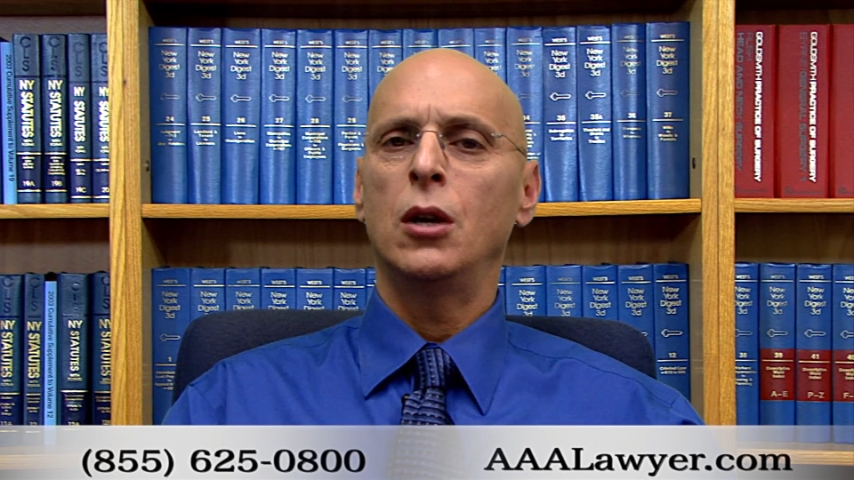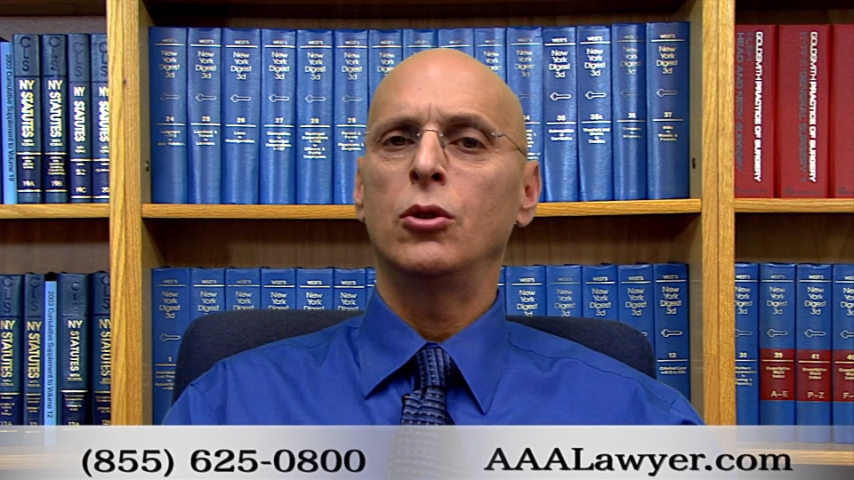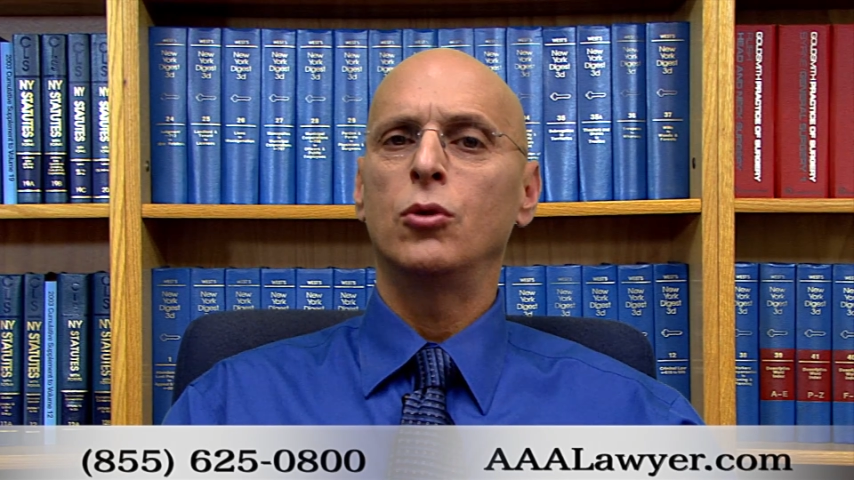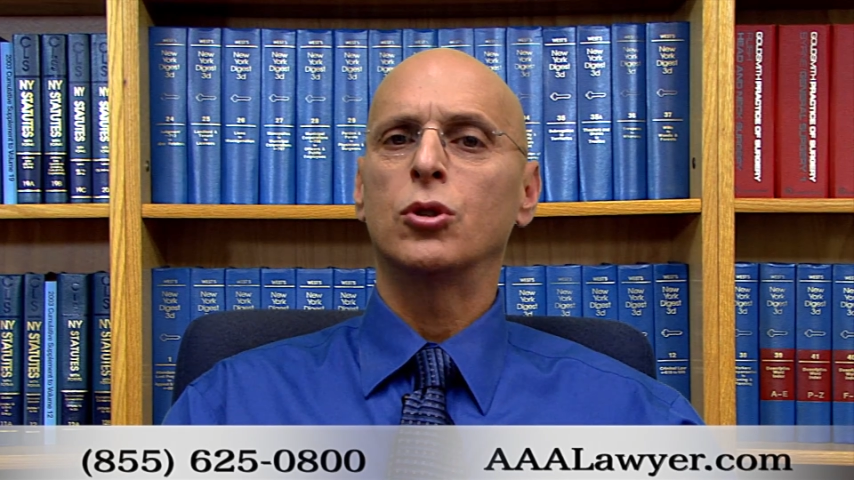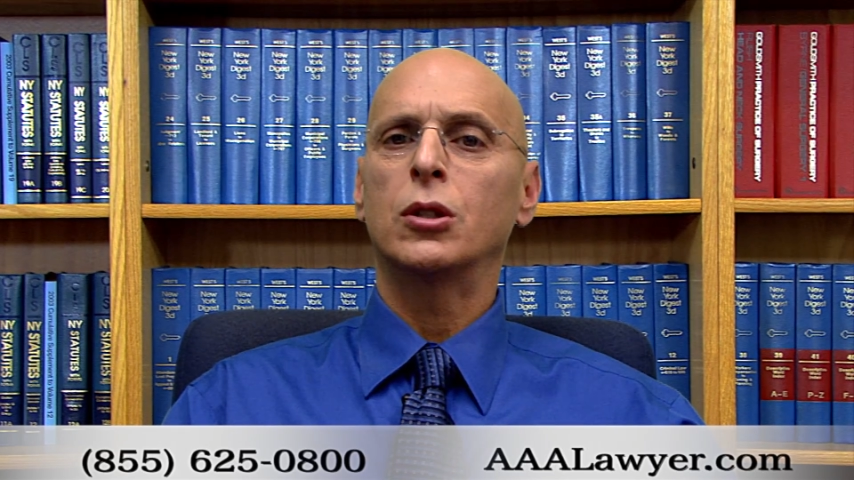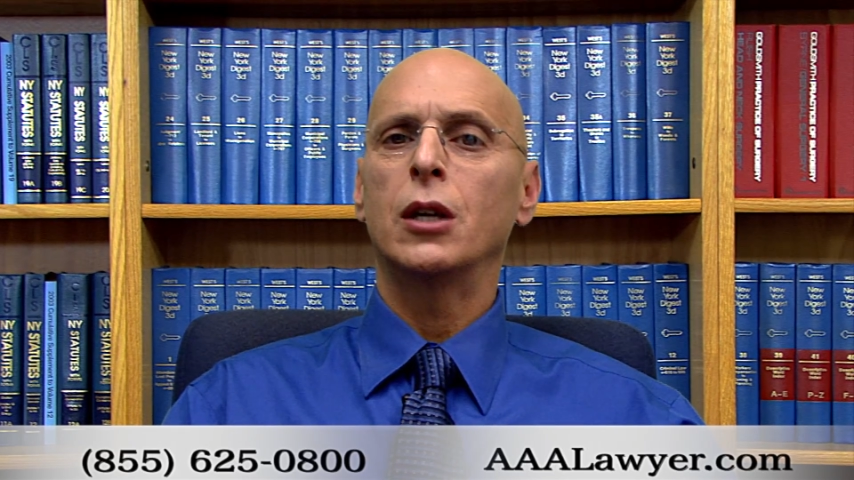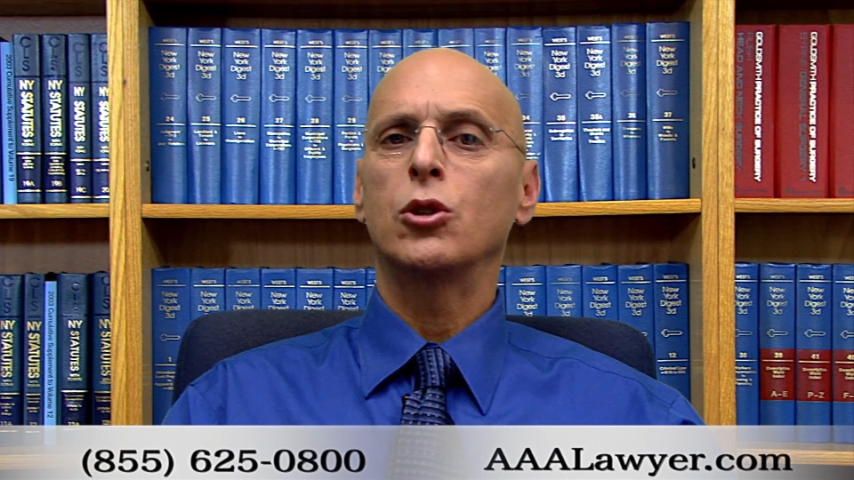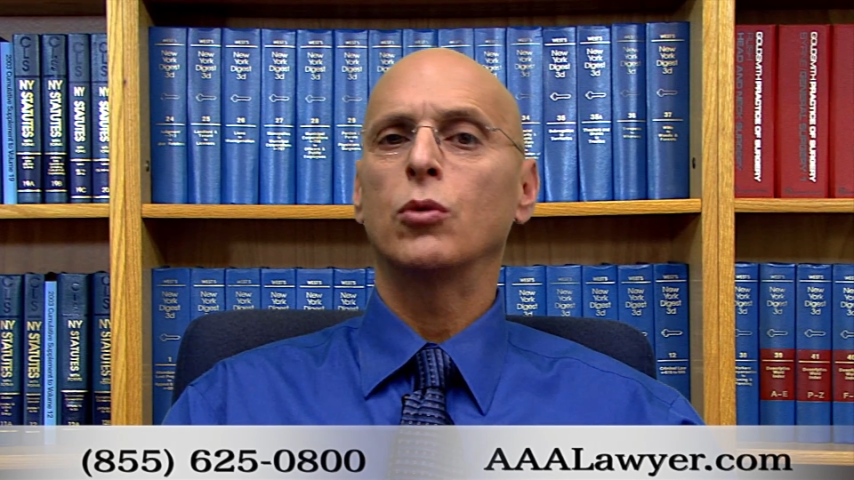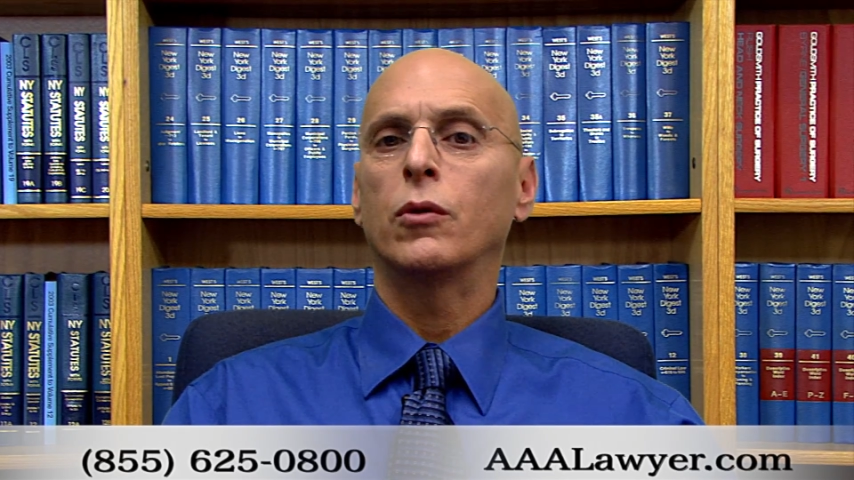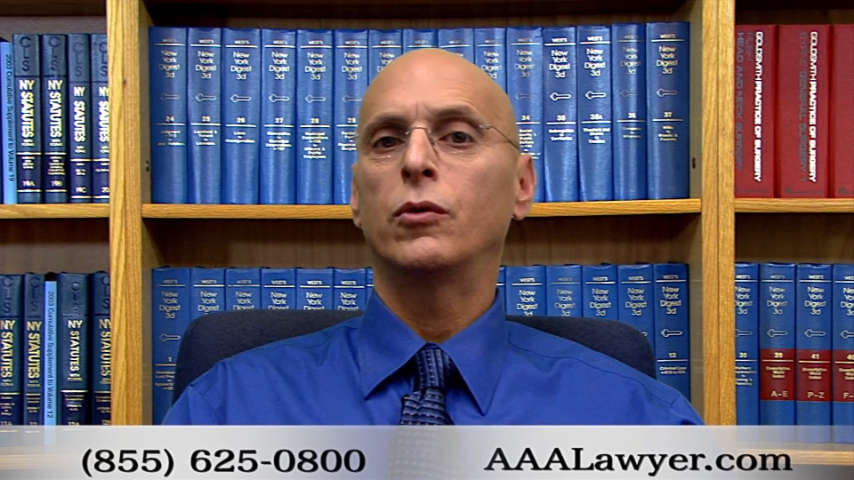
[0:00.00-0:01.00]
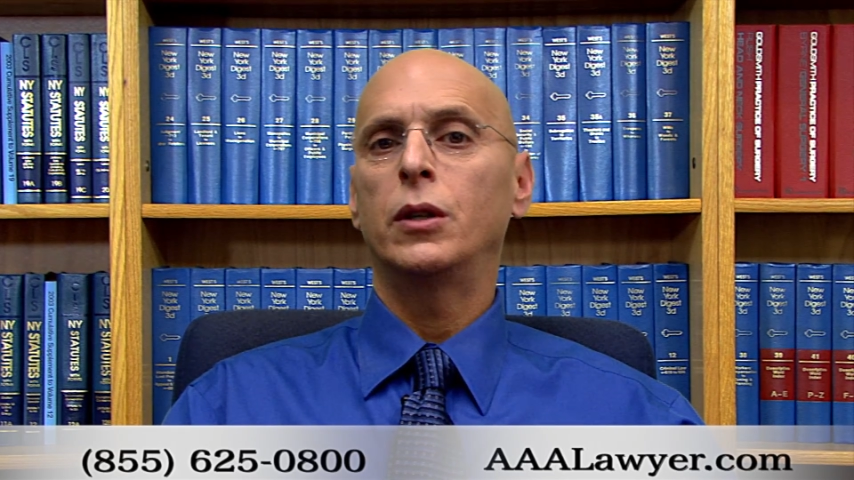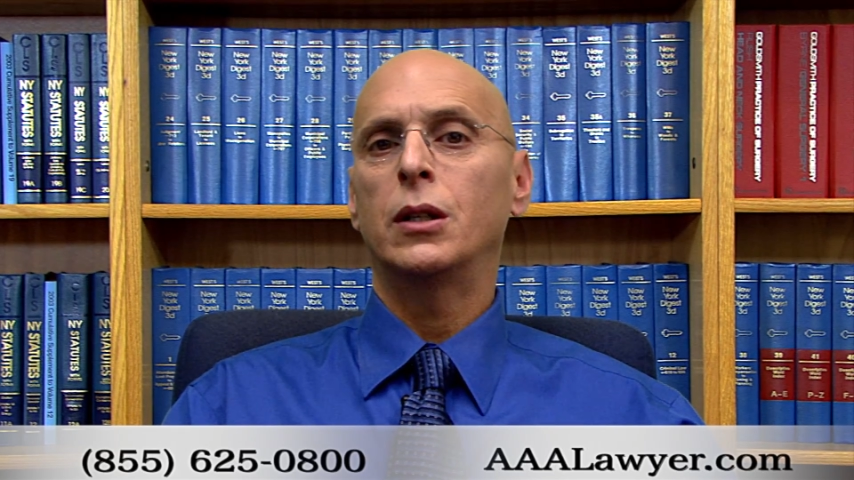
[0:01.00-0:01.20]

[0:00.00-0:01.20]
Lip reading: to schedule a free